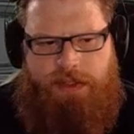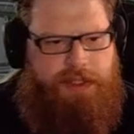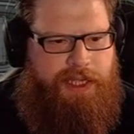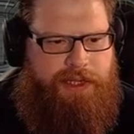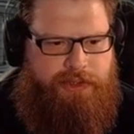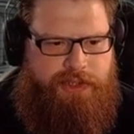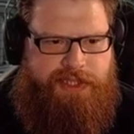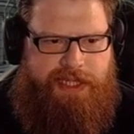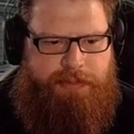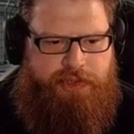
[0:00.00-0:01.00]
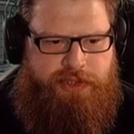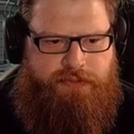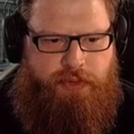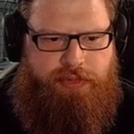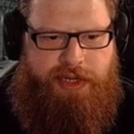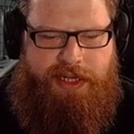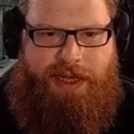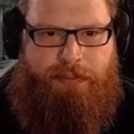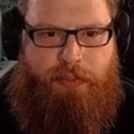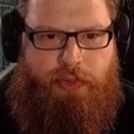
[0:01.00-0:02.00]
I could just slap a transformer in here.
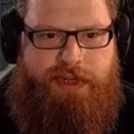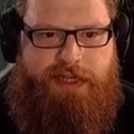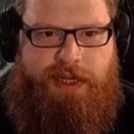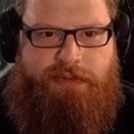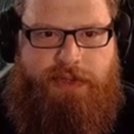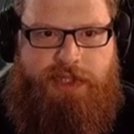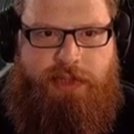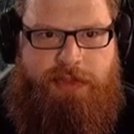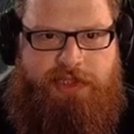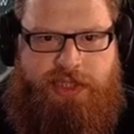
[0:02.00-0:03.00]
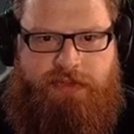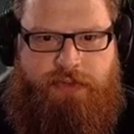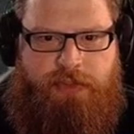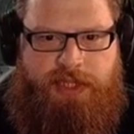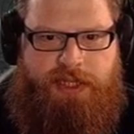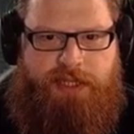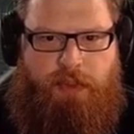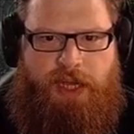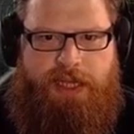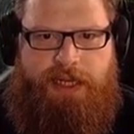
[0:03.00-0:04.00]
I'm worried that I've got so many transformers on this
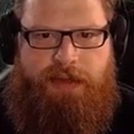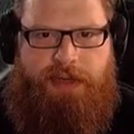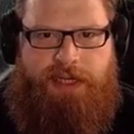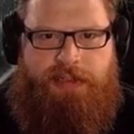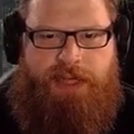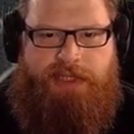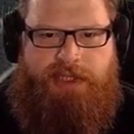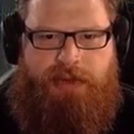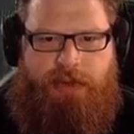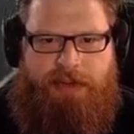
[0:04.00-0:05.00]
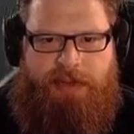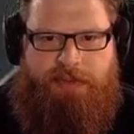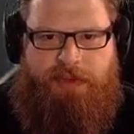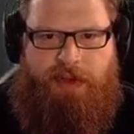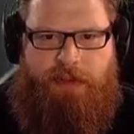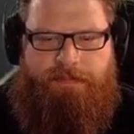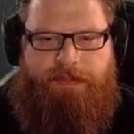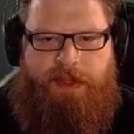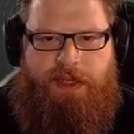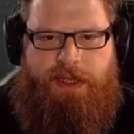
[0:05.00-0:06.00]
wire now. I don't actually know how many we've got.
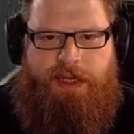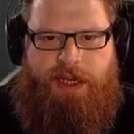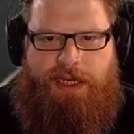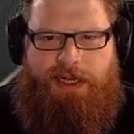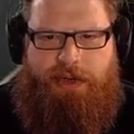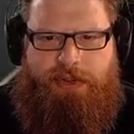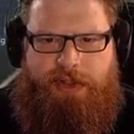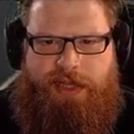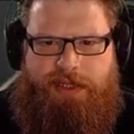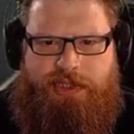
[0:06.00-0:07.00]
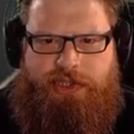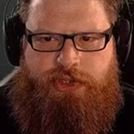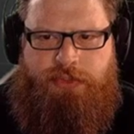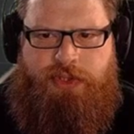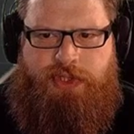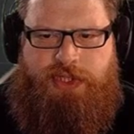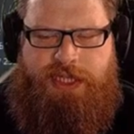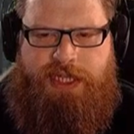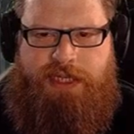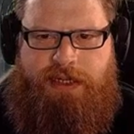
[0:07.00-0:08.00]
And I know that the consumers,
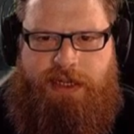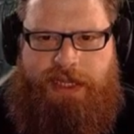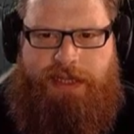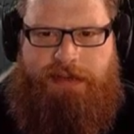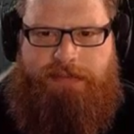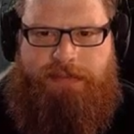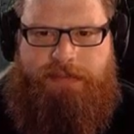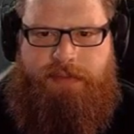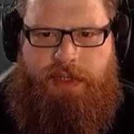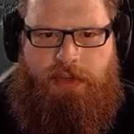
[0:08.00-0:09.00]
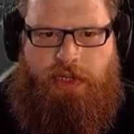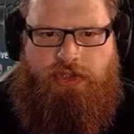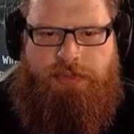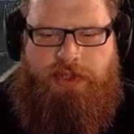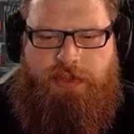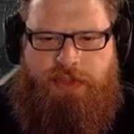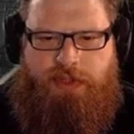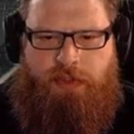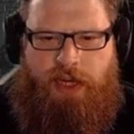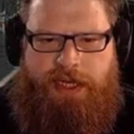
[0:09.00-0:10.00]
like, you know, contribute towards
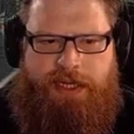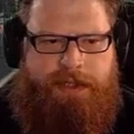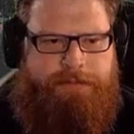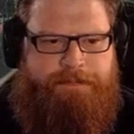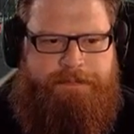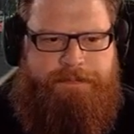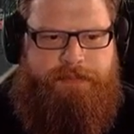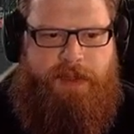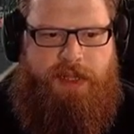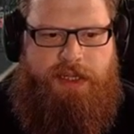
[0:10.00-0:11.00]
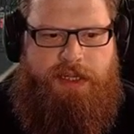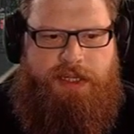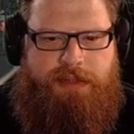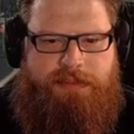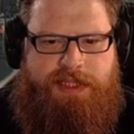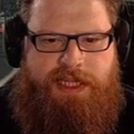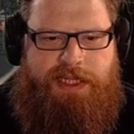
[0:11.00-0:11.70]
the wire now. Slightly